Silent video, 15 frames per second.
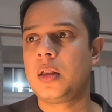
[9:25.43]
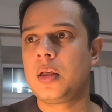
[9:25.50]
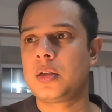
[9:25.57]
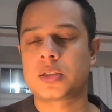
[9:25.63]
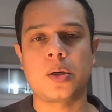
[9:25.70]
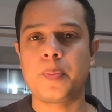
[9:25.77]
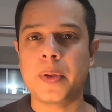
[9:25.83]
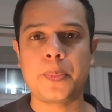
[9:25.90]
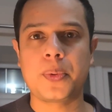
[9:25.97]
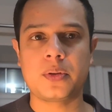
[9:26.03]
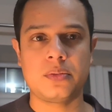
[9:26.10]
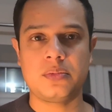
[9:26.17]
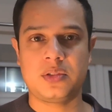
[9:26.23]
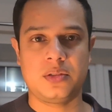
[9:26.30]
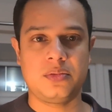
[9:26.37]
Some people
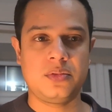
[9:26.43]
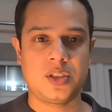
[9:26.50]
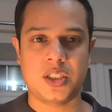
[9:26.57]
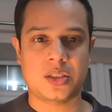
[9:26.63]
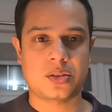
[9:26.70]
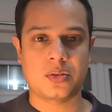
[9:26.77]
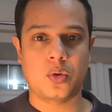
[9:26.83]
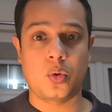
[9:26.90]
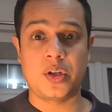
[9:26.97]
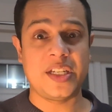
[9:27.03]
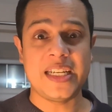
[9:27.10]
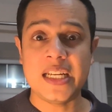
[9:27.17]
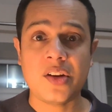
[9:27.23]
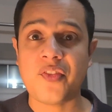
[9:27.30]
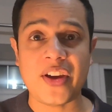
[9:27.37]
just
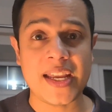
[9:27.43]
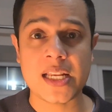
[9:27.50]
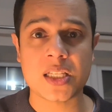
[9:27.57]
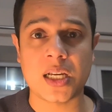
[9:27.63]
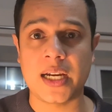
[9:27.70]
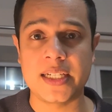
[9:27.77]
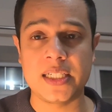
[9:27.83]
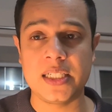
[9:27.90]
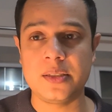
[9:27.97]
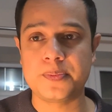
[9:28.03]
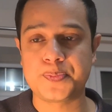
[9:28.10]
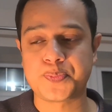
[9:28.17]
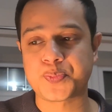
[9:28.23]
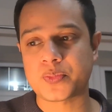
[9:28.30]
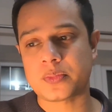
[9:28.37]
need Face ID.
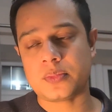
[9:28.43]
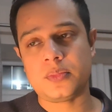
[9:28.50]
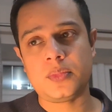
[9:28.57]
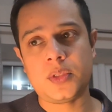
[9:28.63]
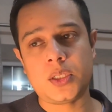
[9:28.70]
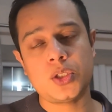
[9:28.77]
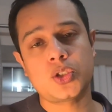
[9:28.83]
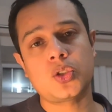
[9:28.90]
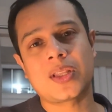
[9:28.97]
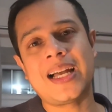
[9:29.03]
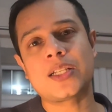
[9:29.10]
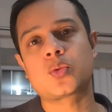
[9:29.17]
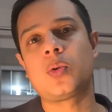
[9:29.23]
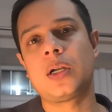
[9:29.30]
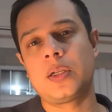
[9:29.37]
So
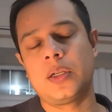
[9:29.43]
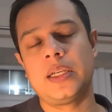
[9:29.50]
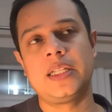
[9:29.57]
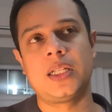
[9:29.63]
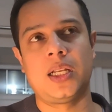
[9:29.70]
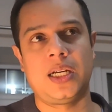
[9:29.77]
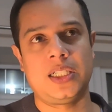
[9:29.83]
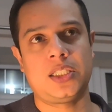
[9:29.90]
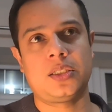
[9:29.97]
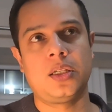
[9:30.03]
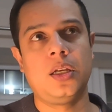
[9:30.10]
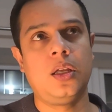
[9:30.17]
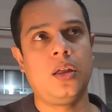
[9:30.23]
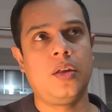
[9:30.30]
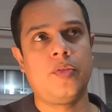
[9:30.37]
that's why in the last
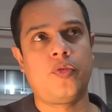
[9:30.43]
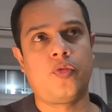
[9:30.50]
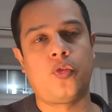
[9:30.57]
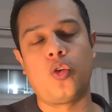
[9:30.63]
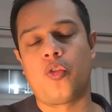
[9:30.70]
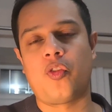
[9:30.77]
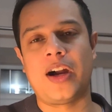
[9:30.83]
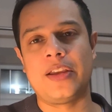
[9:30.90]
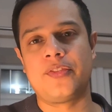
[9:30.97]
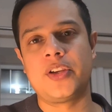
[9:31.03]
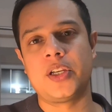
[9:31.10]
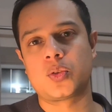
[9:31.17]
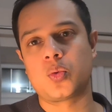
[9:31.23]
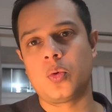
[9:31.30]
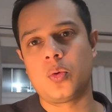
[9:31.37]
4 or 5
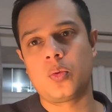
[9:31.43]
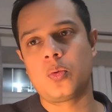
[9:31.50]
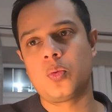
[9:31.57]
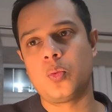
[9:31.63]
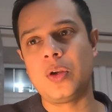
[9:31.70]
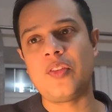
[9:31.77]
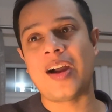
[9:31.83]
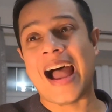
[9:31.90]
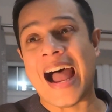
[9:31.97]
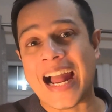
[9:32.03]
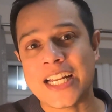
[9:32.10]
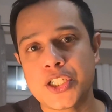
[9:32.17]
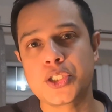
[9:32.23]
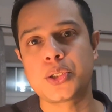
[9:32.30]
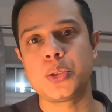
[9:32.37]
years, we've
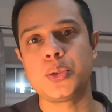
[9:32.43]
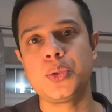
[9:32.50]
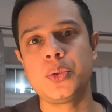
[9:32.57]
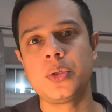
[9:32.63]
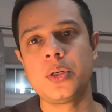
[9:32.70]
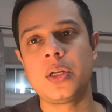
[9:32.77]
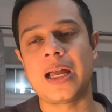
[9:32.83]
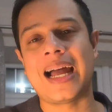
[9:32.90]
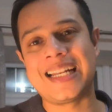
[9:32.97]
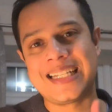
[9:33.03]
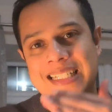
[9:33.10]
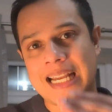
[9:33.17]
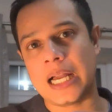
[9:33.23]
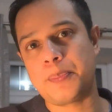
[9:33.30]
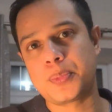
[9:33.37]
had to
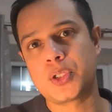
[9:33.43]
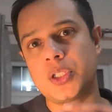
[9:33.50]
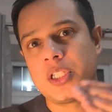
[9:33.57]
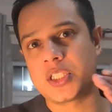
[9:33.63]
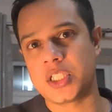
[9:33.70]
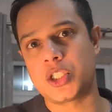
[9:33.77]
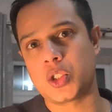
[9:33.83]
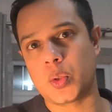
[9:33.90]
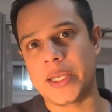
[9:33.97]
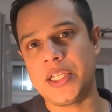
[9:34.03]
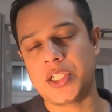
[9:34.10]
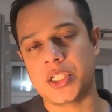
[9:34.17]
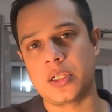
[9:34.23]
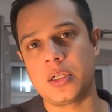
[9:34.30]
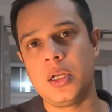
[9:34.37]
adapt to the
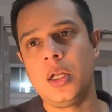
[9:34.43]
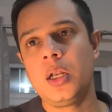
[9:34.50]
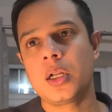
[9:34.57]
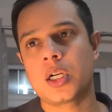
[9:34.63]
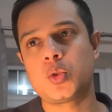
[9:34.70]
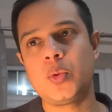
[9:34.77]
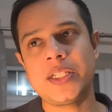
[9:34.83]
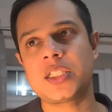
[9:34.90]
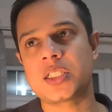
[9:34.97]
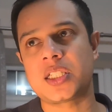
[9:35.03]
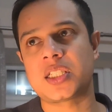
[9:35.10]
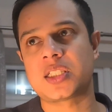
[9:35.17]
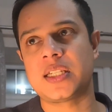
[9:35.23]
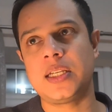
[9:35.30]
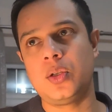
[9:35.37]
situation. Because we should
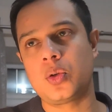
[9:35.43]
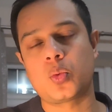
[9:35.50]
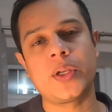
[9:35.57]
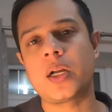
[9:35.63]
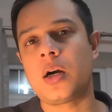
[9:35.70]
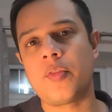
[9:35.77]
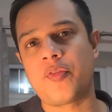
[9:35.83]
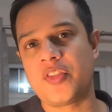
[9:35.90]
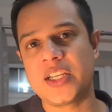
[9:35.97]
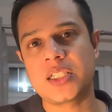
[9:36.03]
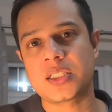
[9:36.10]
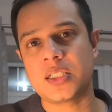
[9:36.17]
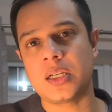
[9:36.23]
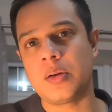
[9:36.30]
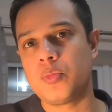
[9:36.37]
just say, look, we can't fix
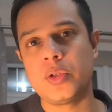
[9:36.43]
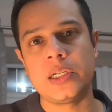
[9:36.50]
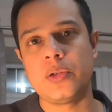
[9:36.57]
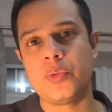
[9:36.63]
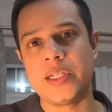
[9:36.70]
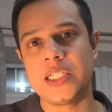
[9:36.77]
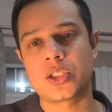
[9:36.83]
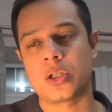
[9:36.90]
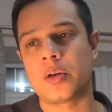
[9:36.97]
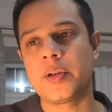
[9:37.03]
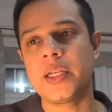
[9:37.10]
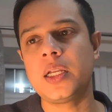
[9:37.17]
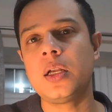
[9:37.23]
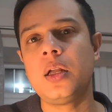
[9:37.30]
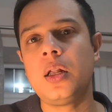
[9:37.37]
it. I'm really, really
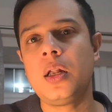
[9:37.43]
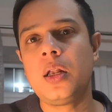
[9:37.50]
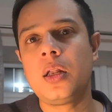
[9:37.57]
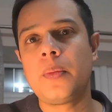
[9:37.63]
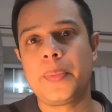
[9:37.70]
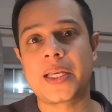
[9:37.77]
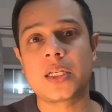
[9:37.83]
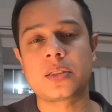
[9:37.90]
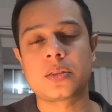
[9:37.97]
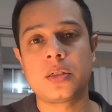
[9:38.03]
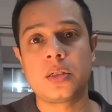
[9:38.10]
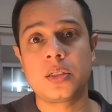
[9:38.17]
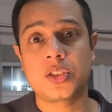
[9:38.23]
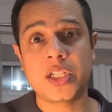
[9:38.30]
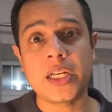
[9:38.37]
sorry. Because
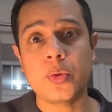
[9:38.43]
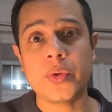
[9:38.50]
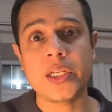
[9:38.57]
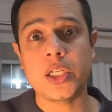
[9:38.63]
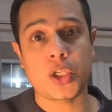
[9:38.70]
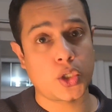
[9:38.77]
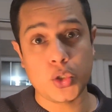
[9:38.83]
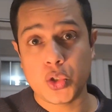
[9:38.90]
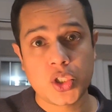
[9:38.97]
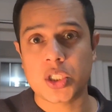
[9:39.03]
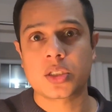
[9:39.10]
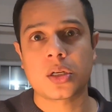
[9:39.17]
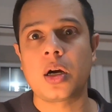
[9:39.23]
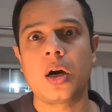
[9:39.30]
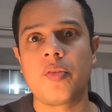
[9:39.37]
genuinely, you just
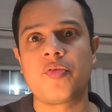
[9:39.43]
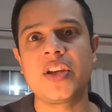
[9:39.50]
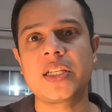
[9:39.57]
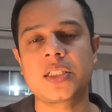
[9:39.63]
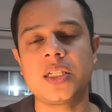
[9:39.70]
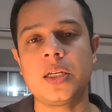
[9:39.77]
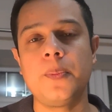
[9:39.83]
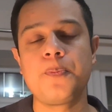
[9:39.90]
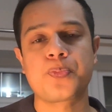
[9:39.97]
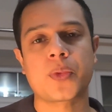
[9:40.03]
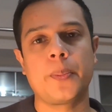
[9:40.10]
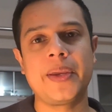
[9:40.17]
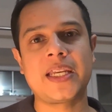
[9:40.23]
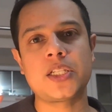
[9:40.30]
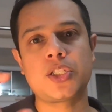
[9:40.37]
can't fix it.
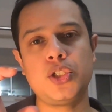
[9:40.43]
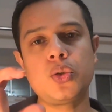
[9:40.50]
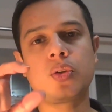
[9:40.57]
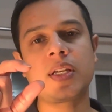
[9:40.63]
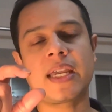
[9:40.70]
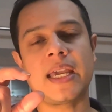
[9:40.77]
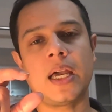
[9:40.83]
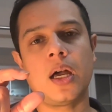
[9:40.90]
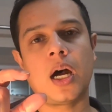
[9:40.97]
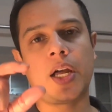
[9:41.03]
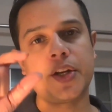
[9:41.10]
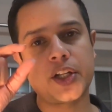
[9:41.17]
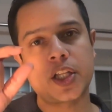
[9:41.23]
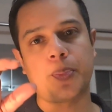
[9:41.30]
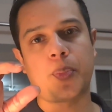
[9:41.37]
Because you can get
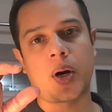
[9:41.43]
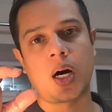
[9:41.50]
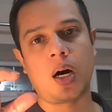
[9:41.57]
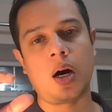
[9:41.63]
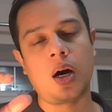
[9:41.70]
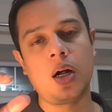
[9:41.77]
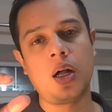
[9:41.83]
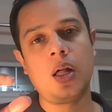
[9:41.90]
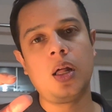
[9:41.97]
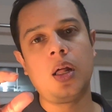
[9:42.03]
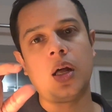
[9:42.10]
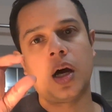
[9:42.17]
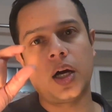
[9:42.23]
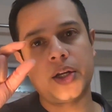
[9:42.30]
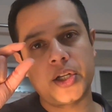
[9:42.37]
another part,
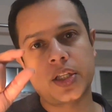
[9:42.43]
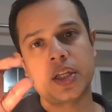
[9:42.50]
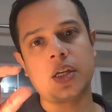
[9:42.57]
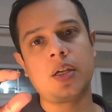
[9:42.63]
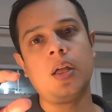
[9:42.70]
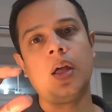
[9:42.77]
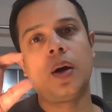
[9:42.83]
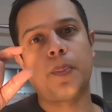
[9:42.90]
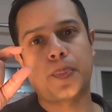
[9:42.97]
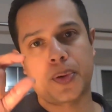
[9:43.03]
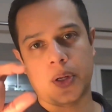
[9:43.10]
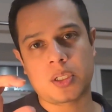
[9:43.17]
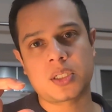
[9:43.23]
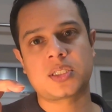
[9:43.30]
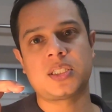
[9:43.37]
another
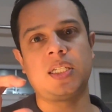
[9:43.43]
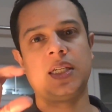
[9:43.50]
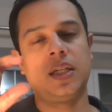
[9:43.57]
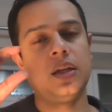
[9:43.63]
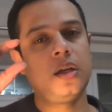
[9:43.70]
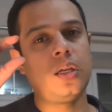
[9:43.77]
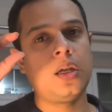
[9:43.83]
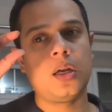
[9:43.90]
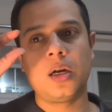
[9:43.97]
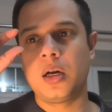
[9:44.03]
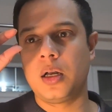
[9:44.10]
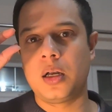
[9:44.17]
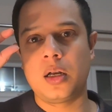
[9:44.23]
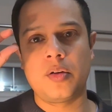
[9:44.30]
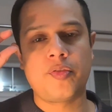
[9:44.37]
proxy
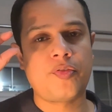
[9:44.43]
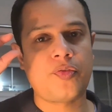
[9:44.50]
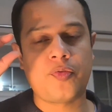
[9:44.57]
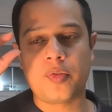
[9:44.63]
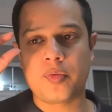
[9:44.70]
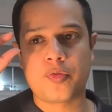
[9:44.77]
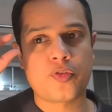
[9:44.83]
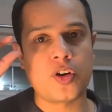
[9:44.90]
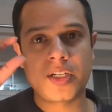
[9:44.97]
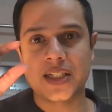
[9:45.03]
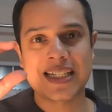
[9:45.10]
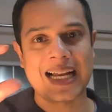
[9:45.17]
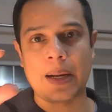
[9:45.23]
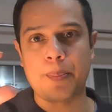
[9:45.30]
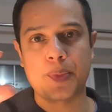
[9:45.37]
front
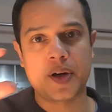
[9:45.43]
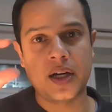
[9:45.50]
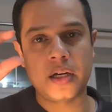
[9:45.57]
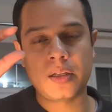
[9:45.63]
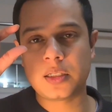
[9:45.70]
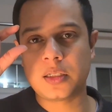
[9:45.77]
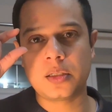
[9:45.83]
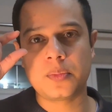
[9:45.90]
camera